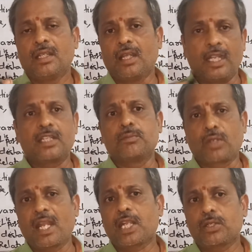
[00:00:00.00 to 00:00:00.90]
and
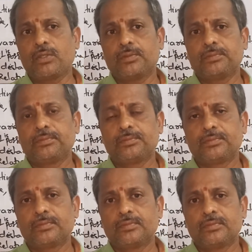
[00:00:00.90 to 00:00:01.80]
Morocco,
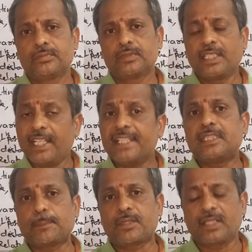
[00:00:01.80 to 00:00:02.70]

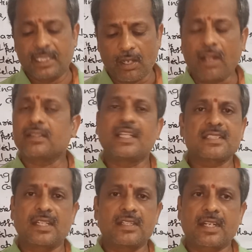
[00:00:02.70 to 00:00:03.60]
Egypt, in all these
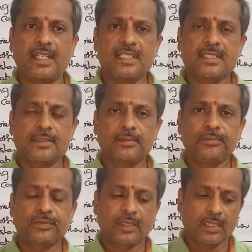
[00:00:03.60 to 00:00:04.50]
countries,
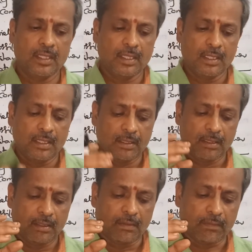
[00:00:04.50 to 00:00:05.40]

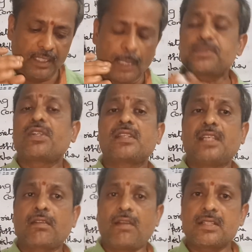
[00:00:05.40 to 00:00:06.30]
we observed
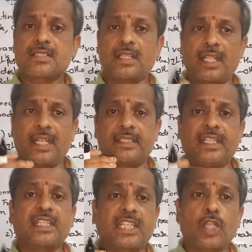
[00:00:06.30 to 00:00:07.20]
there was a
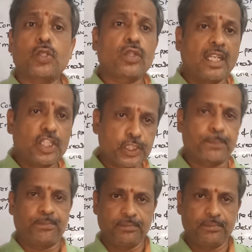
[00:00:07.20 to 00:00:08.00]
dictatorialship.